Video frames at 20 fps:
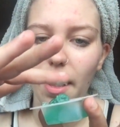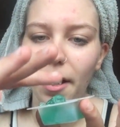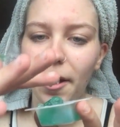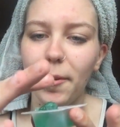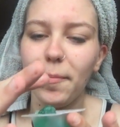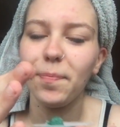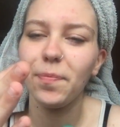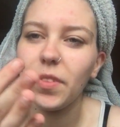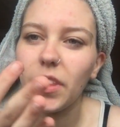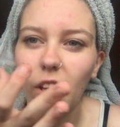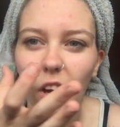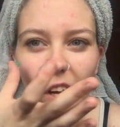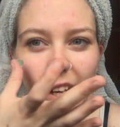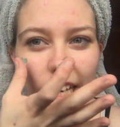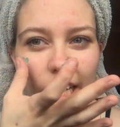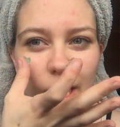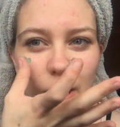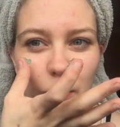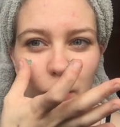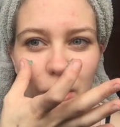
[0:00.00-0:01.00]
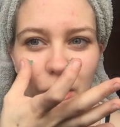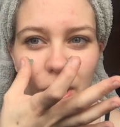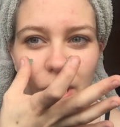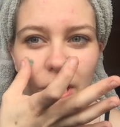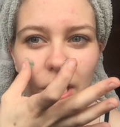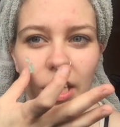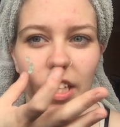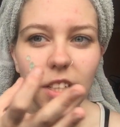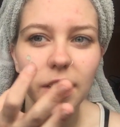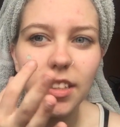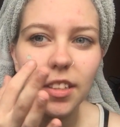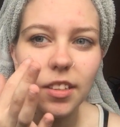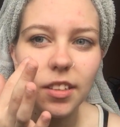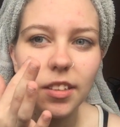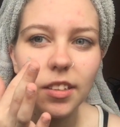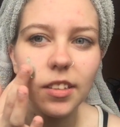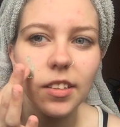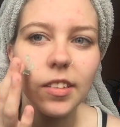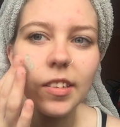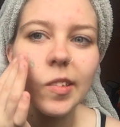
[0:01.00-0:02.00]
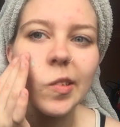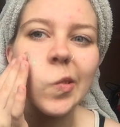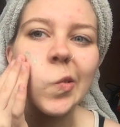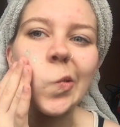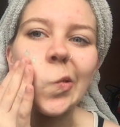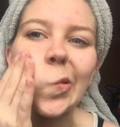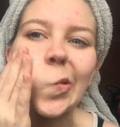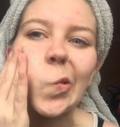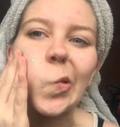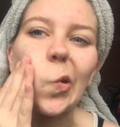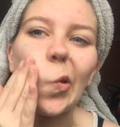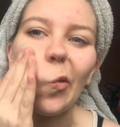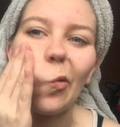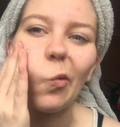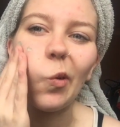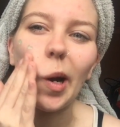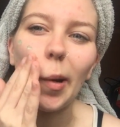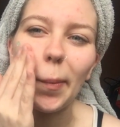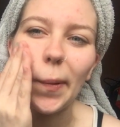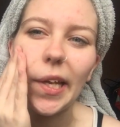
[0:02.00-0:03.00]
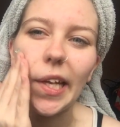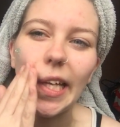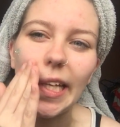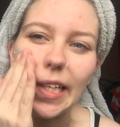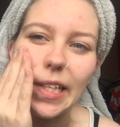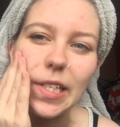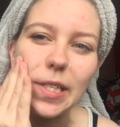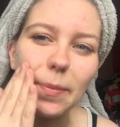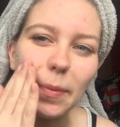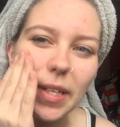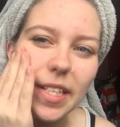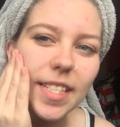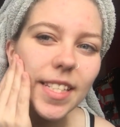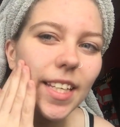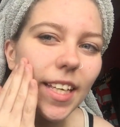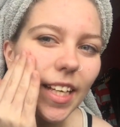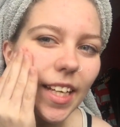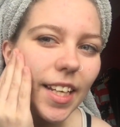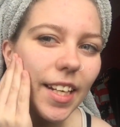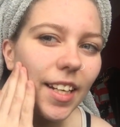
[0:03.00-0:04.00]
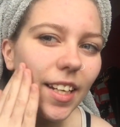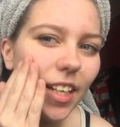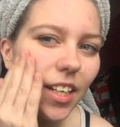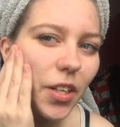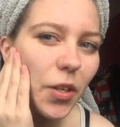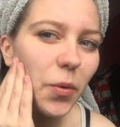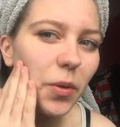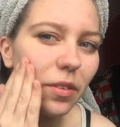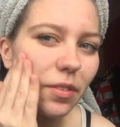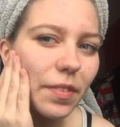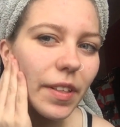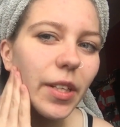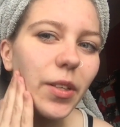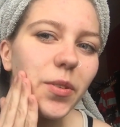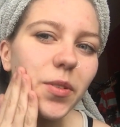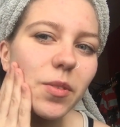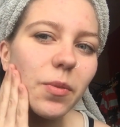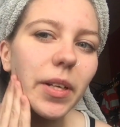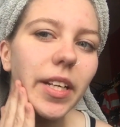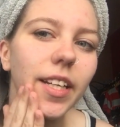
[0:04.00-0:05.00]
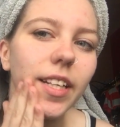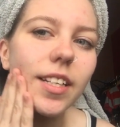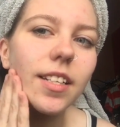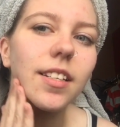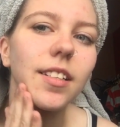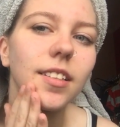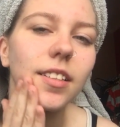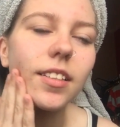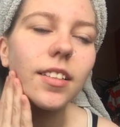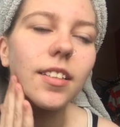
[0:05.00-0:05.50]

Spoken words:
I guess we're just gonna rub it into my skin. Oh, it feels weird.